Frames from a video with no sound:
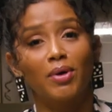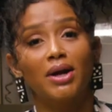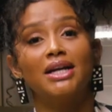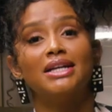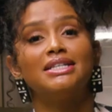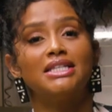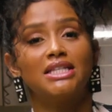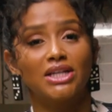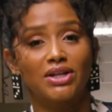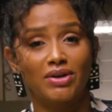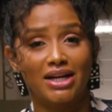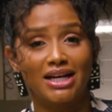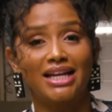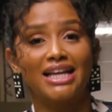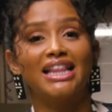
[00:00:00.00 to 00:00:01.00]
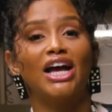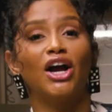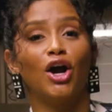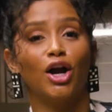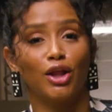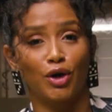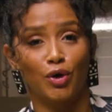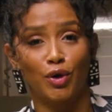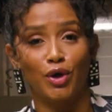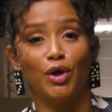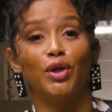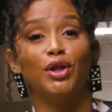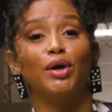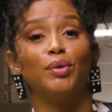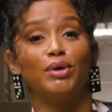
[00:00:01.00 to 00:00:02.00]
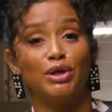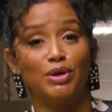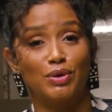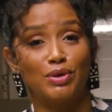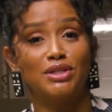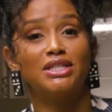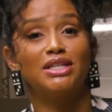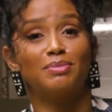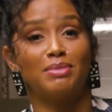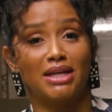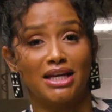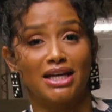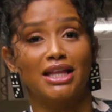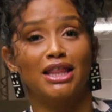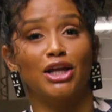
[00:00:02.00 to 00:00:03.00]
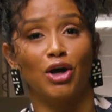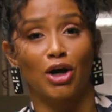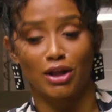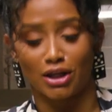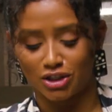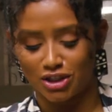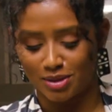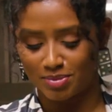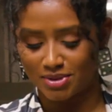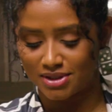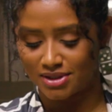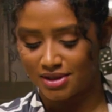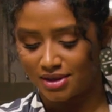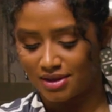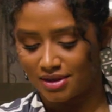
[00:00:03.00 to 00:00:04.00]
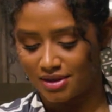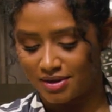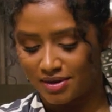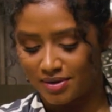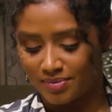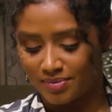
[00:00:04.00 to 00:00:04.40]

we're gonna sear it in that garlic oil that we use to make the garlic chips. And then